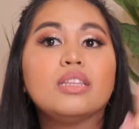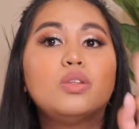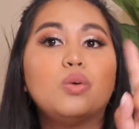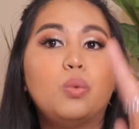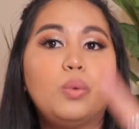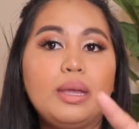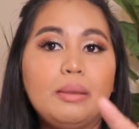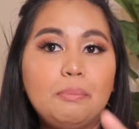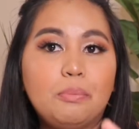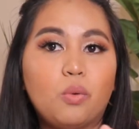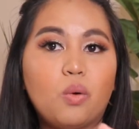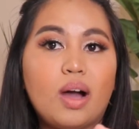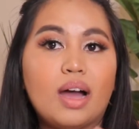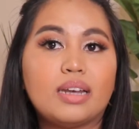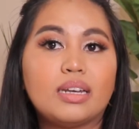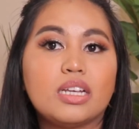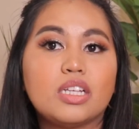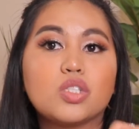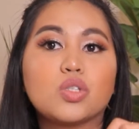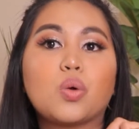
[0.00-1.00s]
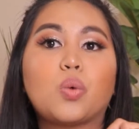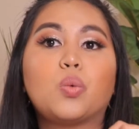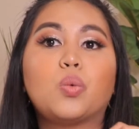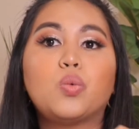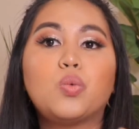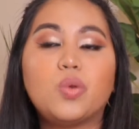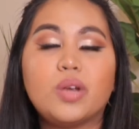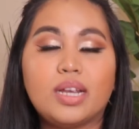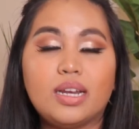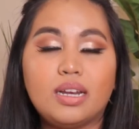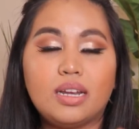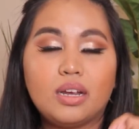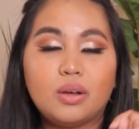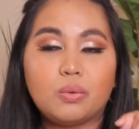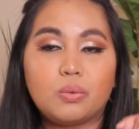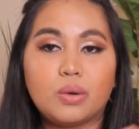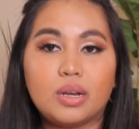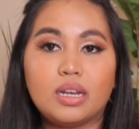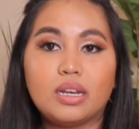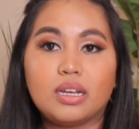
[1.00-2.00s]
The Whip one is
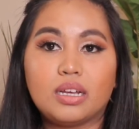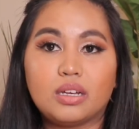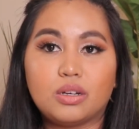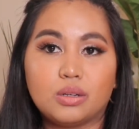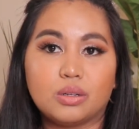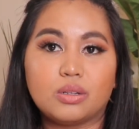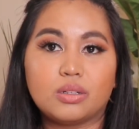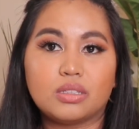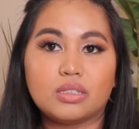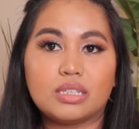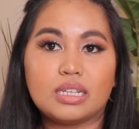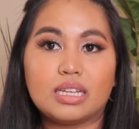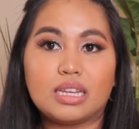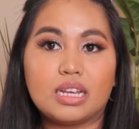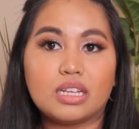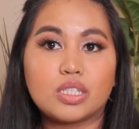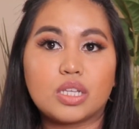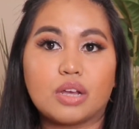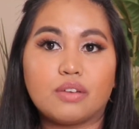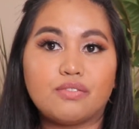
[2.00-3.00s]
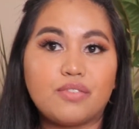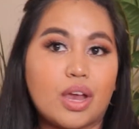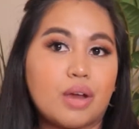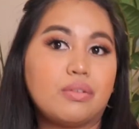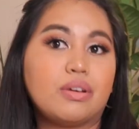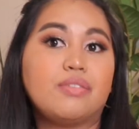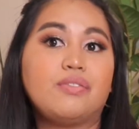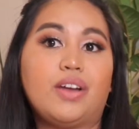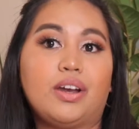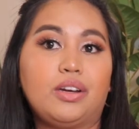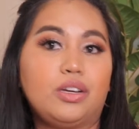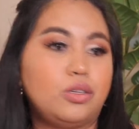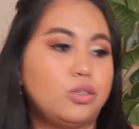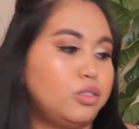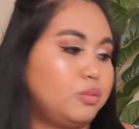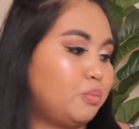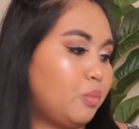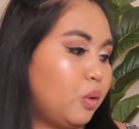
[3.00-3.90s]
really, really good. It is a very, very good